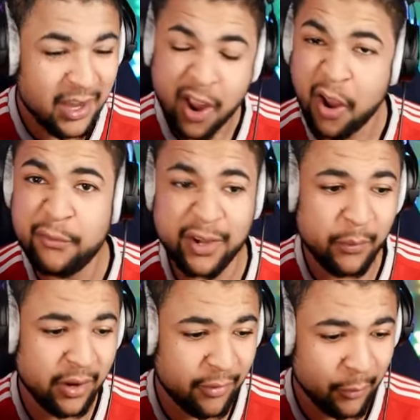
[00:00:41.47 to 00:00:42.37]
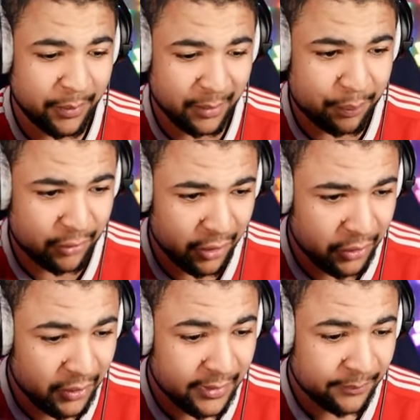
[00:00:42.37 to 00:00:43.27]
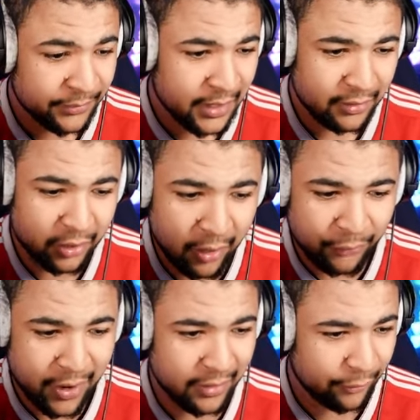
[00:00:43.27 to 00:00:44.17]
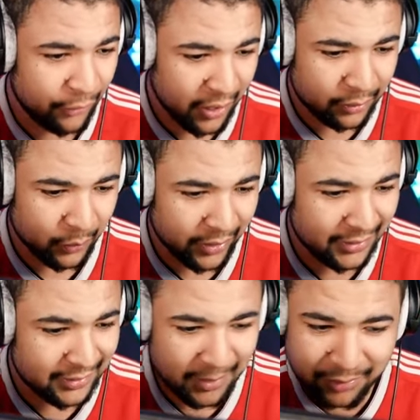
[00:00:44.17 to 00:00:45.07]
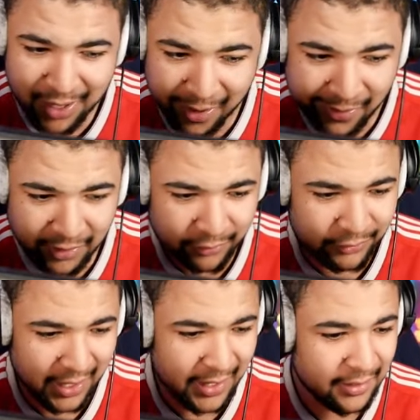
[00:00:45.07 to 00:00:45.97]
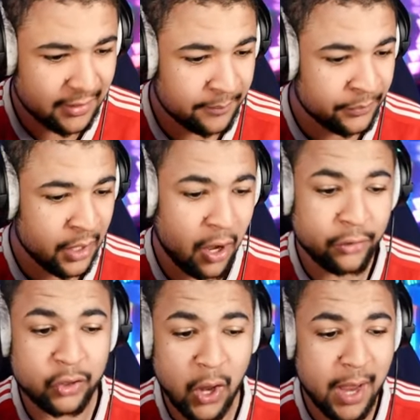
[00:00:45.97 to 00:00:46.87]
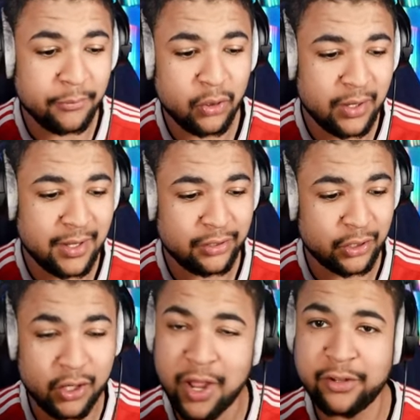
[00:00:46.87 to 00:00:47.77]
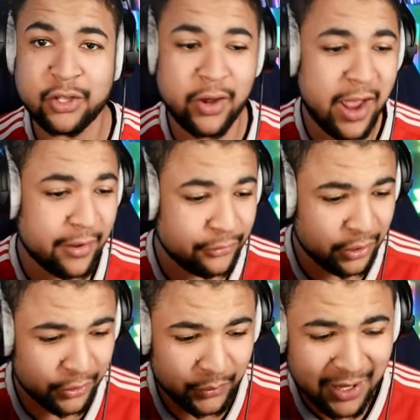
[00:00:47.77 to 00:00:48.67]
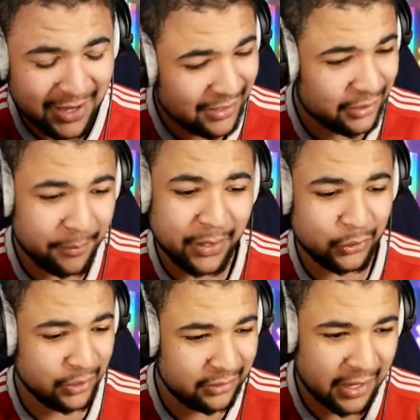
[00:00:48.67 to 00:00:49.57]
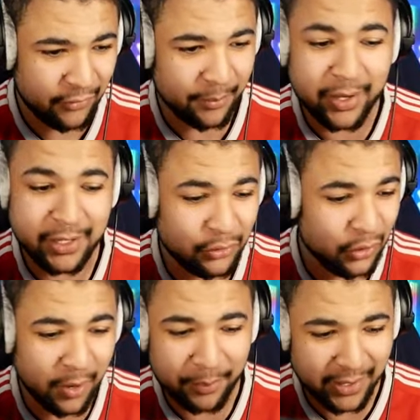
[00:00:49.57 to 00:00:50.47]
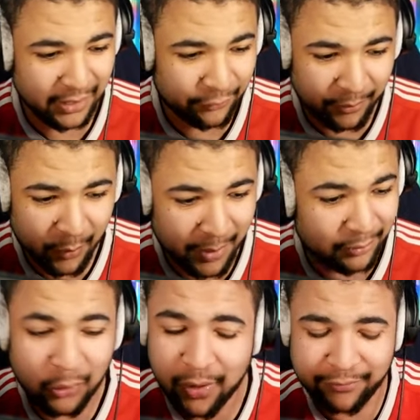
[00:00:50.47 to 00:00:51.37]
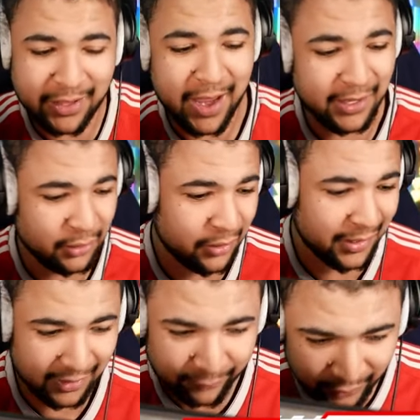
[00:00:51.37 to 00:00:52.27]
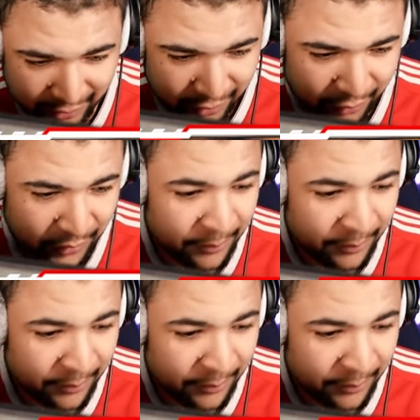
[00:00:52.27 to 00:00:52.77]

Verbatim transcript: Hopefully one of them will be a pro. So far, at the first one, it seems kind of dead. Also, I'm doing this so you guys don't have to. So make sure you save your money and do not buy these from the web store if they ain't good in this video.